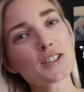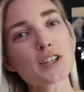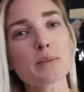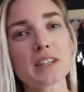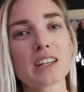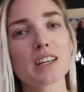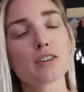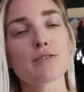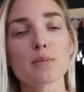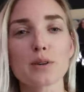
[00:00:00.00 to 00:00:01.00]
Jamie Lee
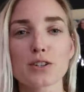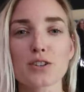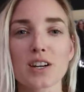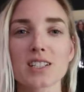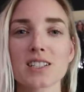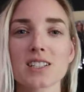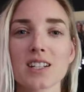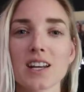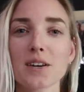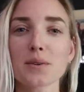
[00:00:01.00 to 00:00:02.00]
here from BirdTricks, and
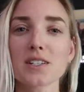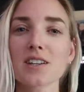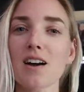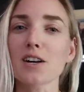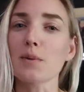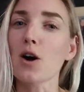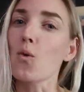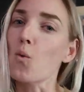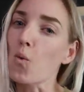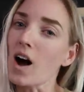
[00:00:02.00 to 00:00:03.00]
today I want to talk
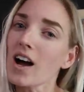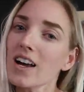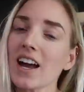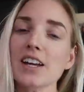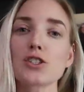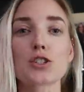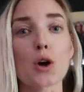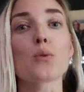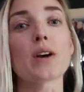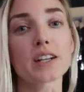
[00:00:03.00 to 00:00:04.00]
about why I
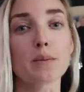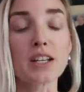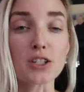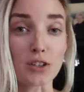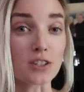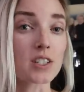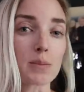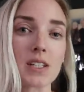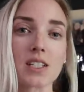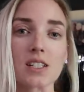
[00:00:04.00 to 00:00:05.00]
don't recommend certain
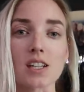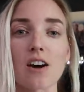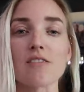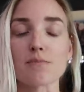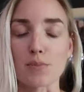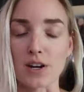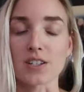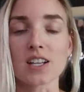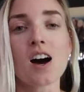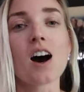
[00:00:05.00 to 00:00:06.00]
species of
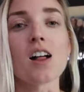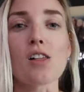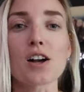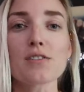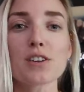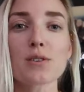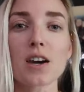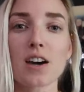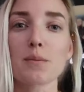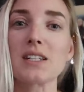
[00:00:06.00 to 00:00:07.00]
birds. A lot of you
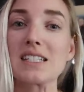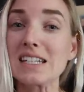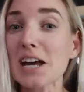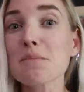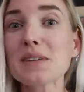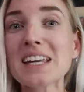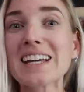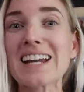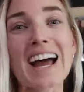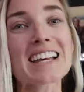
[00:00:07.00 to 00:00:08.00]
come and DM
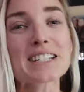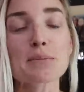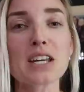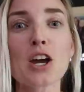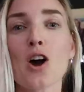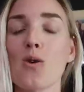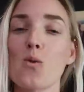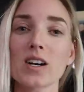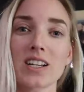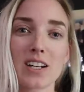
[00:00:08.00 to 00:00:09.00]
me and ask me,
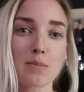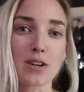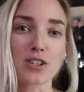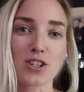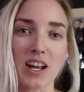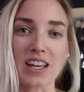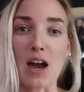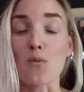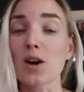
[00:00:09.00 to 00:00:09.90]
what kind of bird should I get?